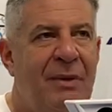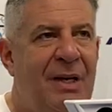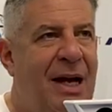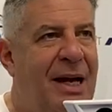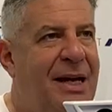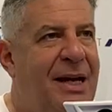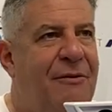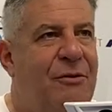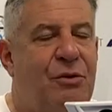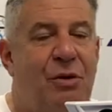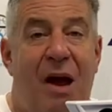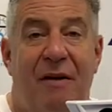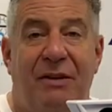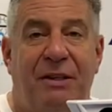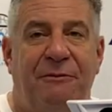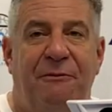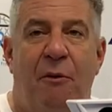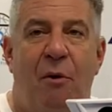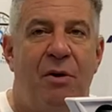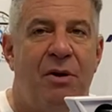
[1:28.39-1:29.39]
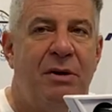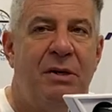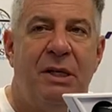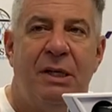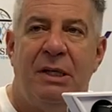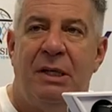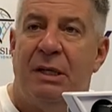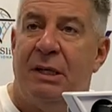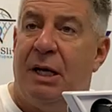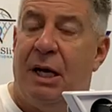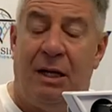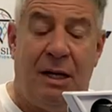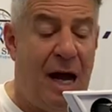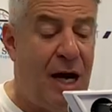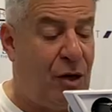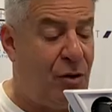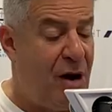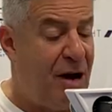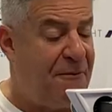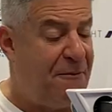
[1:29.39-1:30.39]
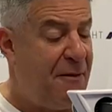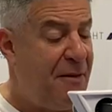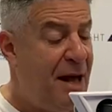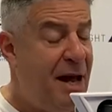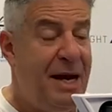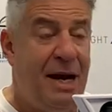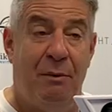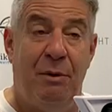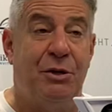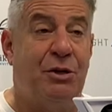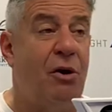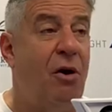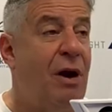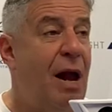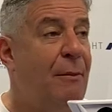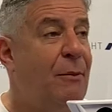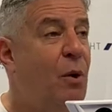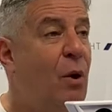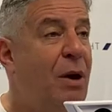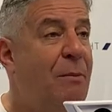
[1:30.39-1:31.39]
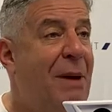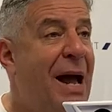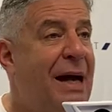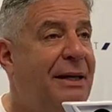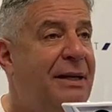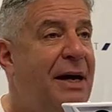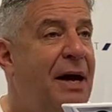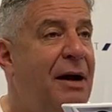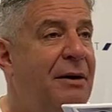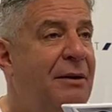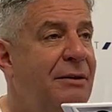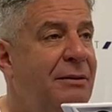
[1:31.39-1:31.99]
I give Travis Ford a lot of credit for that. In return, I'm going back there.